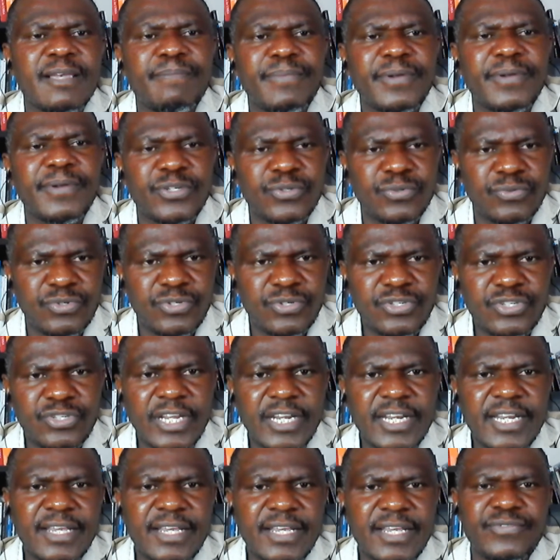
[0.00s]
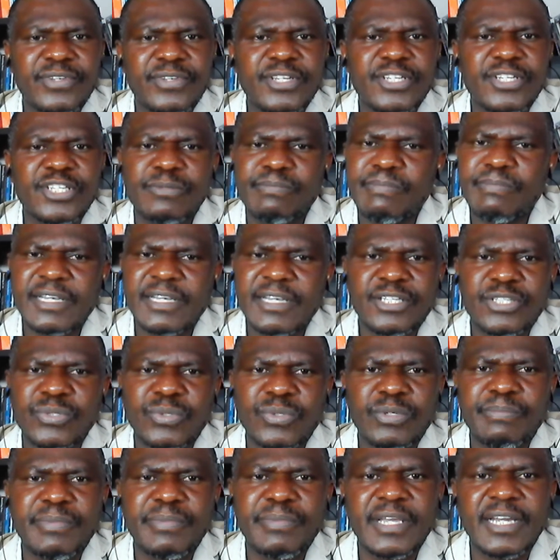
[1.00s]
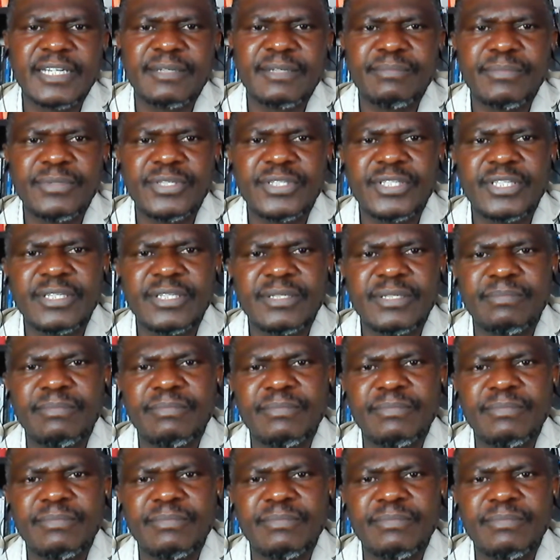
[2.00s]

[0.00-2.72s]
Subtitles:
prejudicial evidence must not be admissible,